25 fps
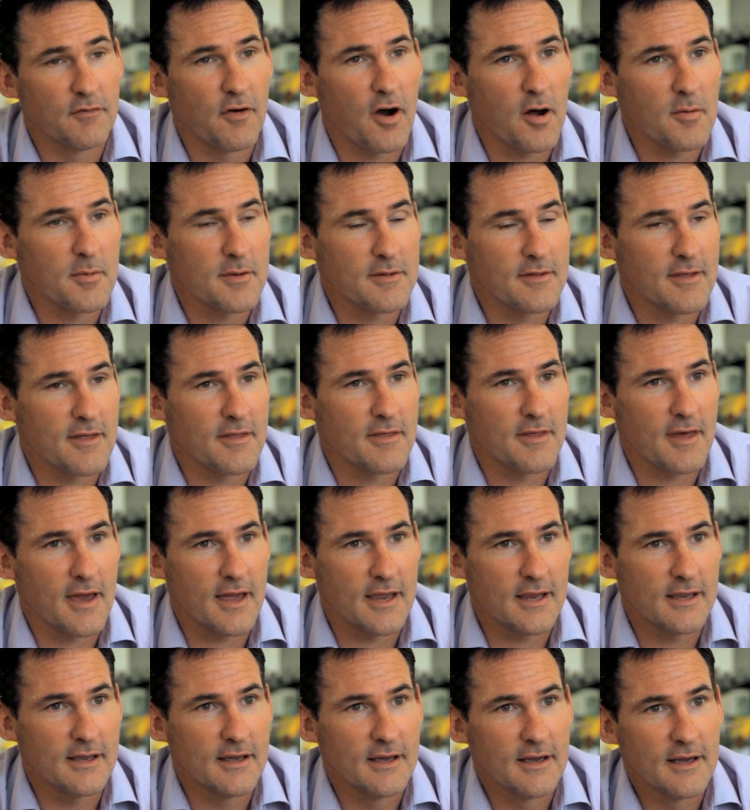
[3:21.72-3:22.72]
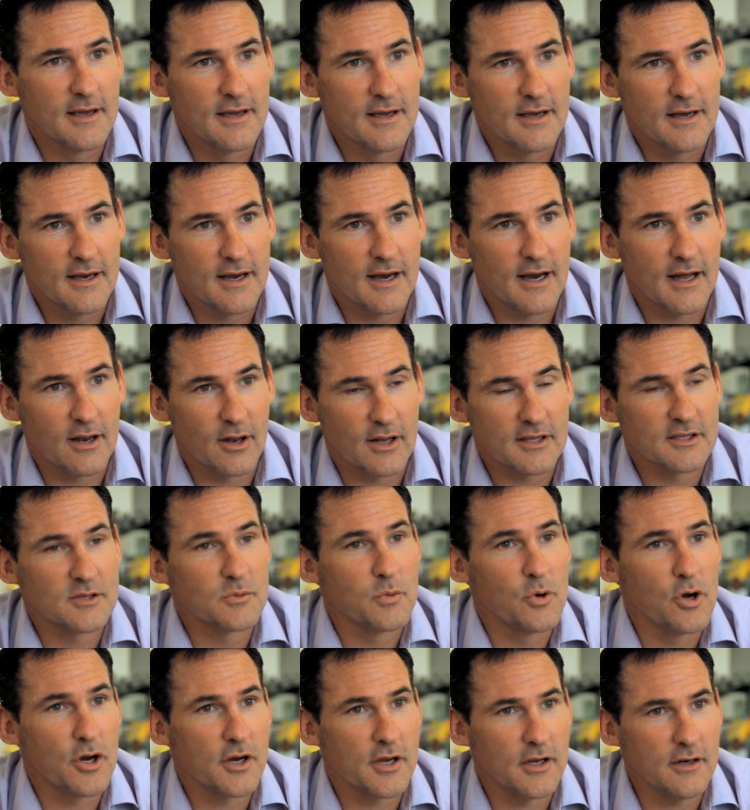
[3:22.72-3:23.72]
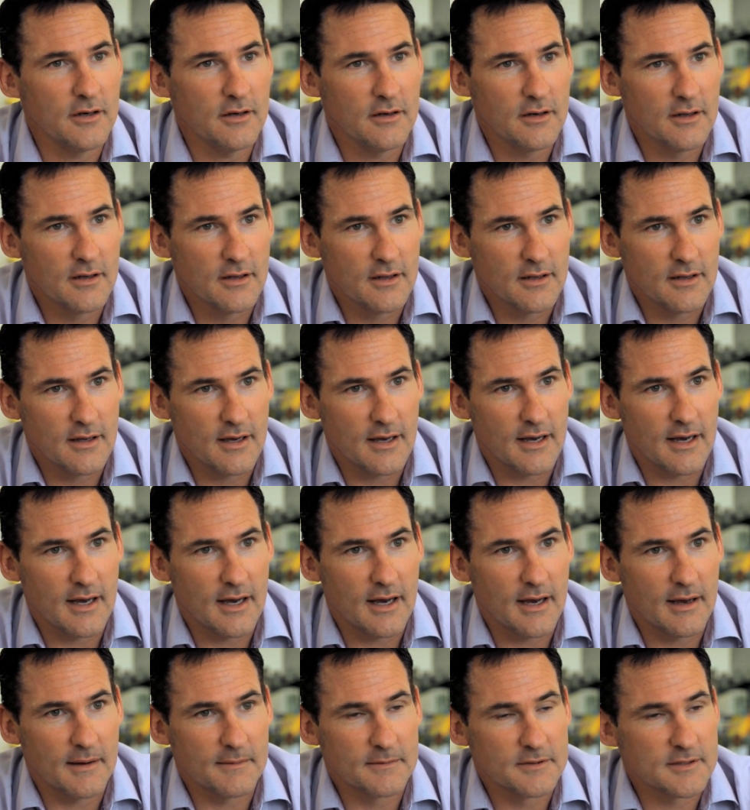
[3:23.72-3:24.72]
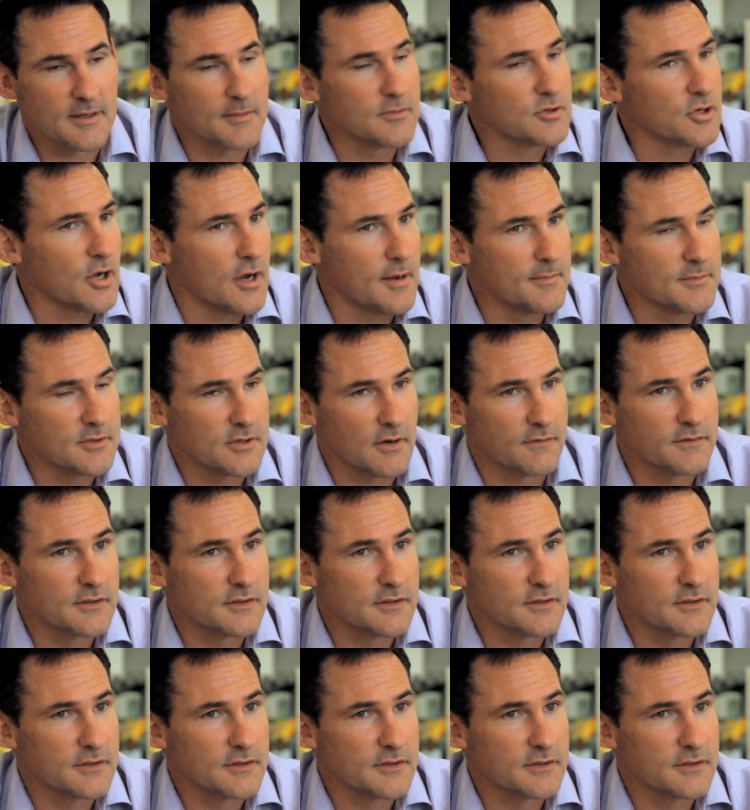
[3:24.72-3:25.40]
environment that they like to work in. Sometimes